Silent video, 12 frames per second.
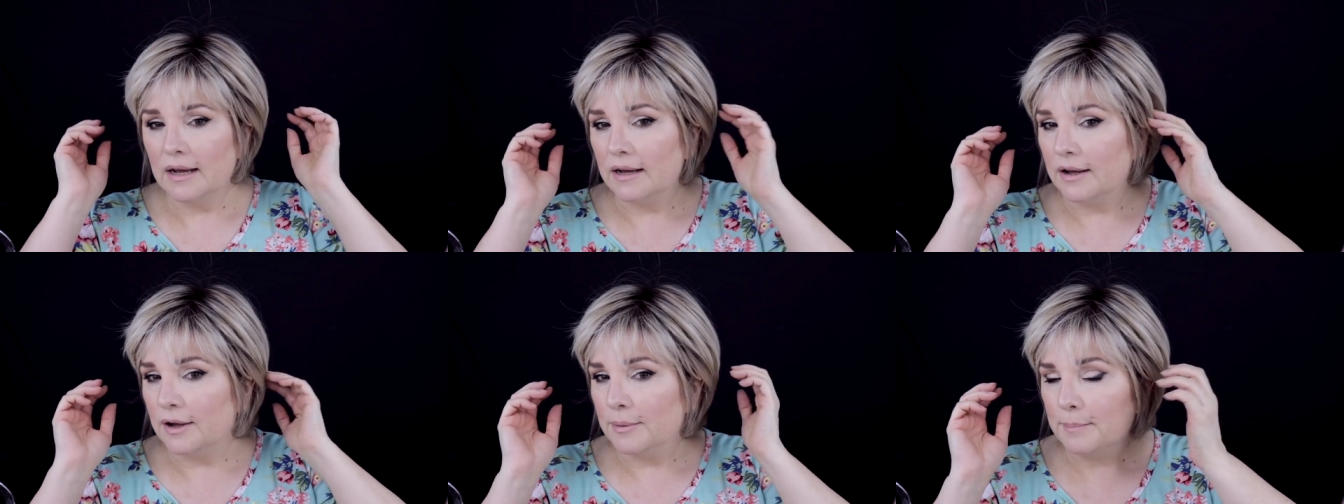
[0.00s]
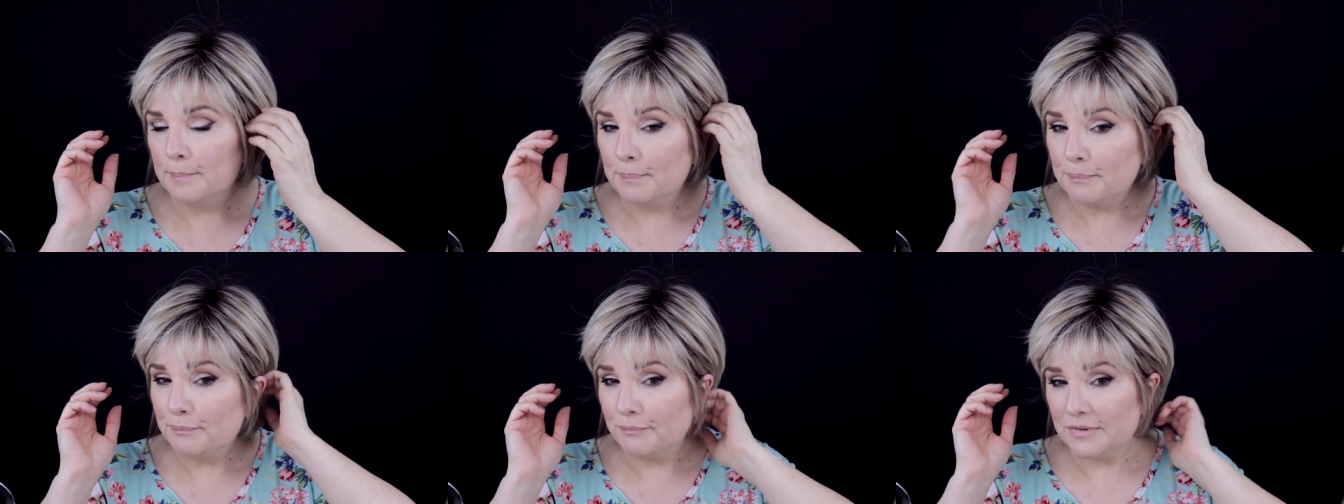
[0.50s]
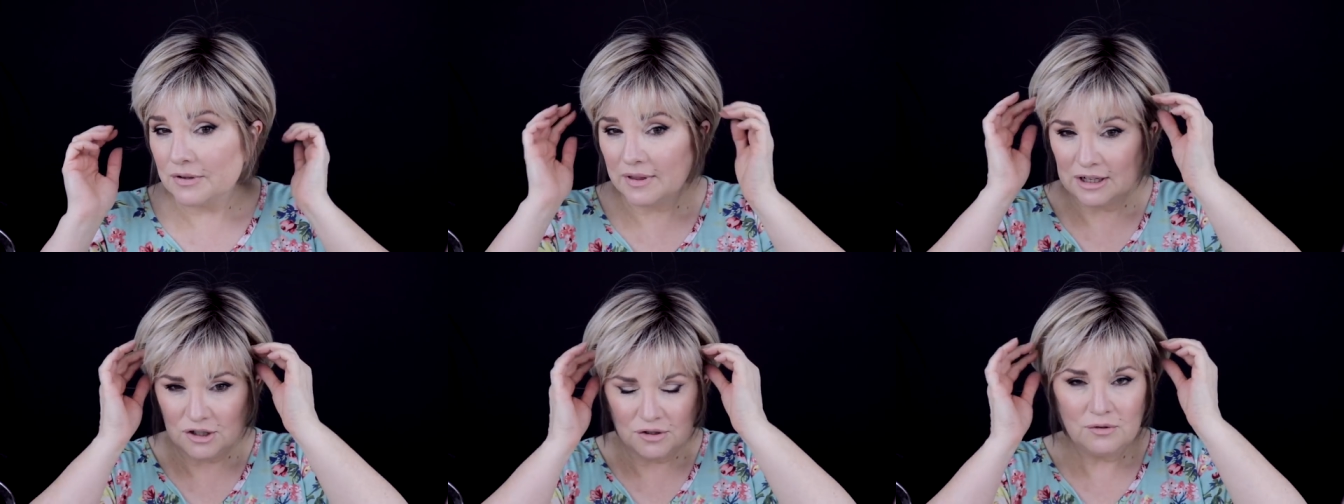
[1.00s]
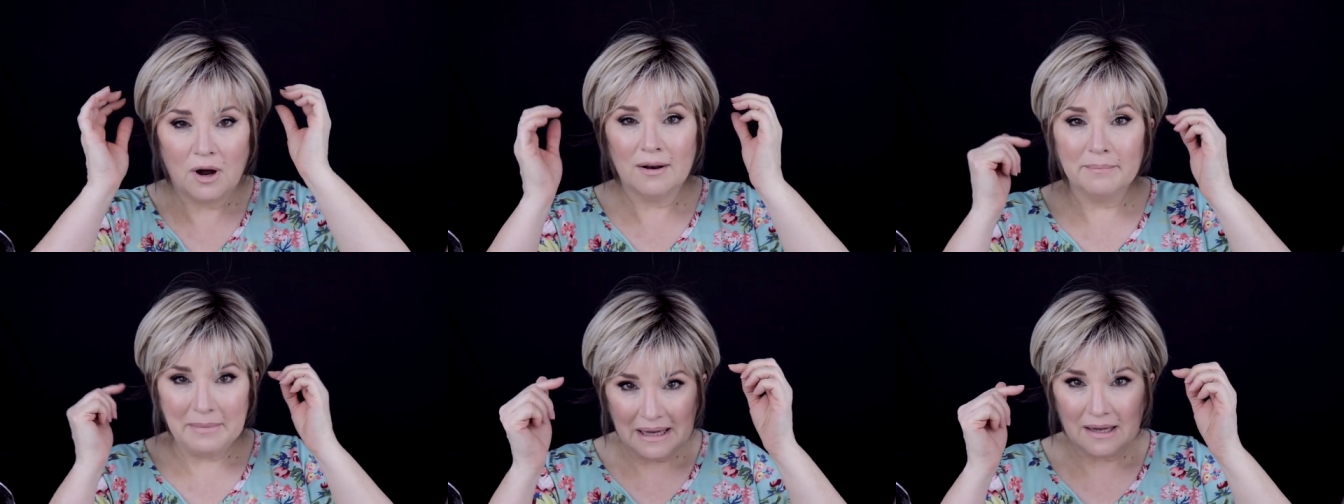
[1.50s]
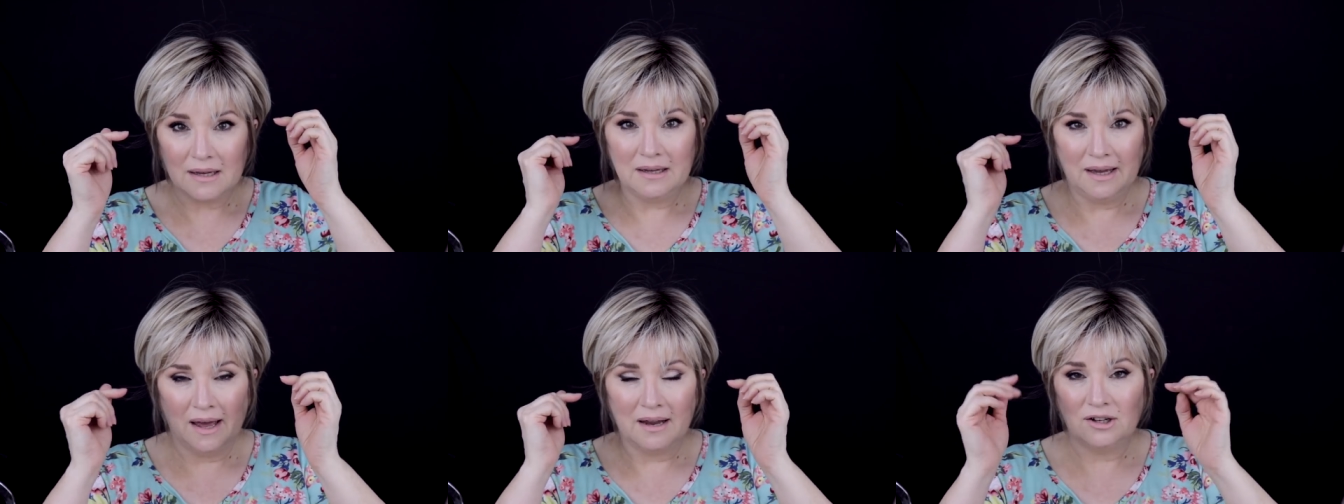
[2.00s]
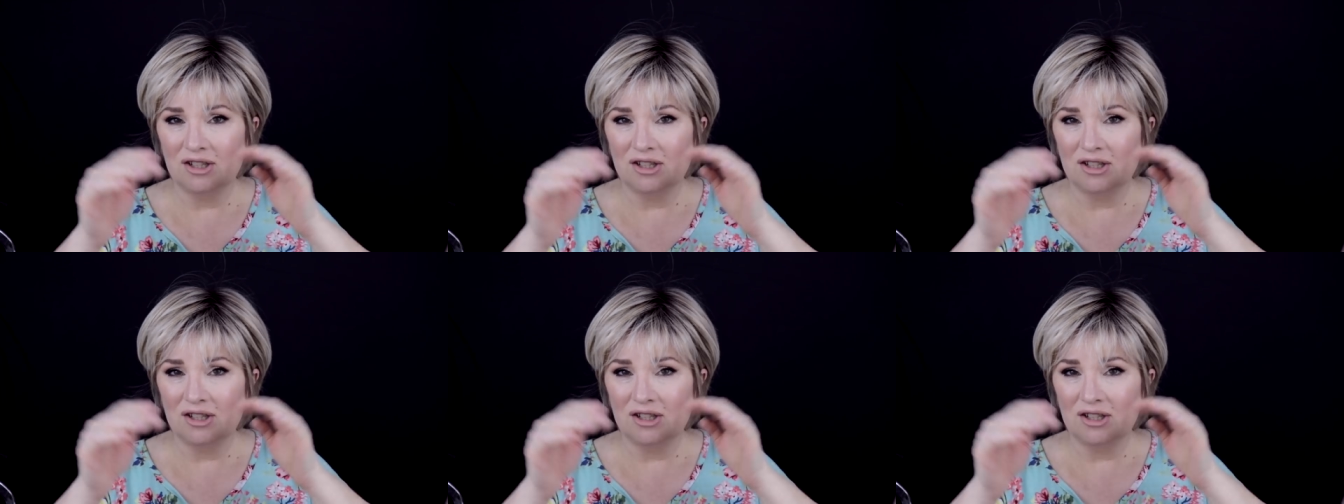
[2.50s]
Um, so they do on me, again,